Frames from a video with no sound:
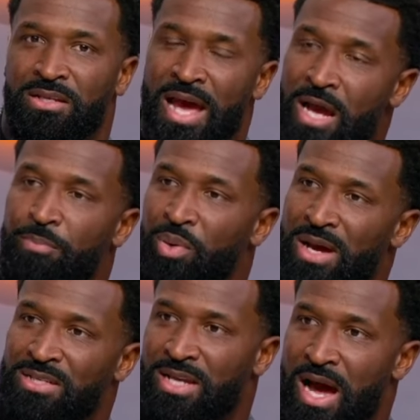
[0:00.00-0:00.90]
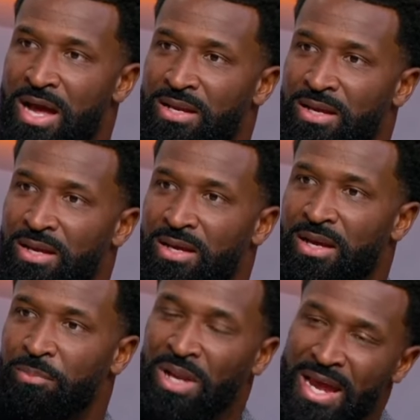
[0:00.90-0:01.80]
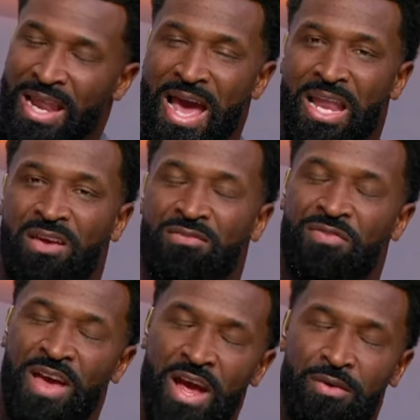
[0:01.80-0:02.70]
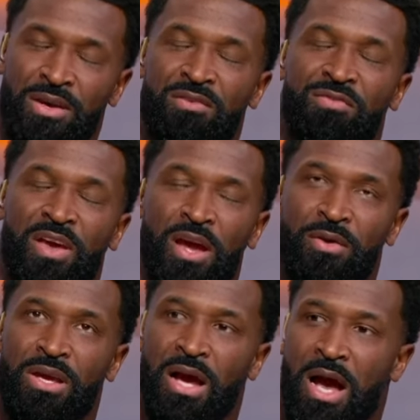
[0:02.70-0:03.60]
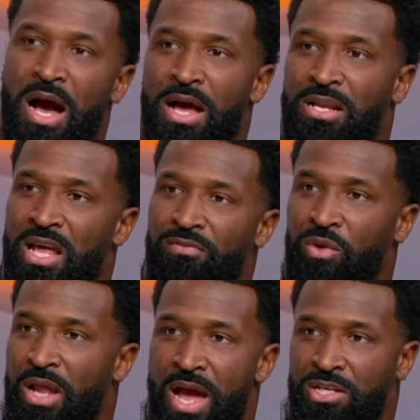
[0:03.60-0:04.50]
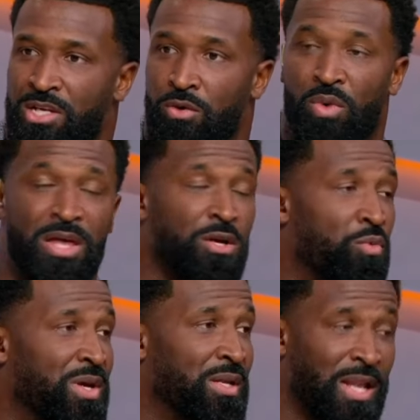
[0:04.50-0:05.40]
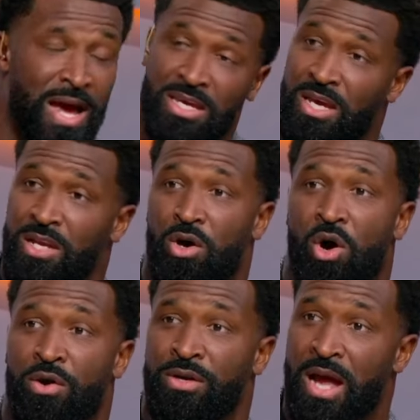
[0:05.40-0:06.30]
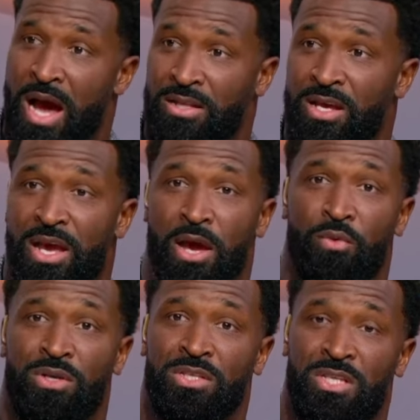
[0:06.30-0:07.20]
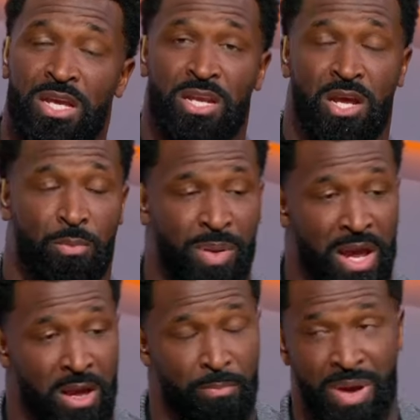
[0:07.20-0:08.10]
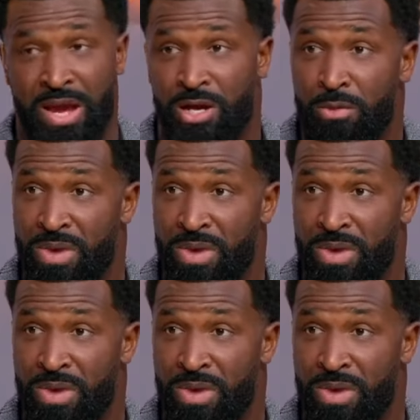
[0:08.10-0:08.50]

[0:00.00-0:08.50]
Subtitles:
Dak Prescott played at a very, very high level last year, whether we like it or not. And we're sitting here paying Baker